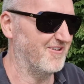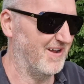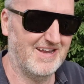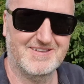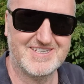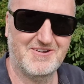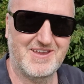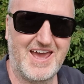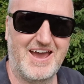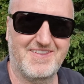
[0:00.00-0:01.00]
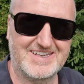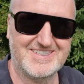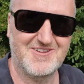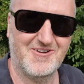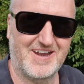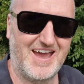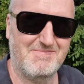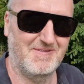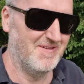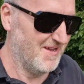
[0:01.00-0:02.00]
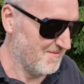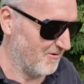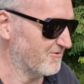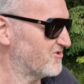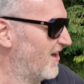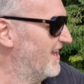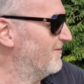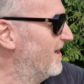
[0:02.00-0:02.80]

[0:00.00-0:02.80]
end, I'll tell you now. It's not going to happen. But we'll try it anyway.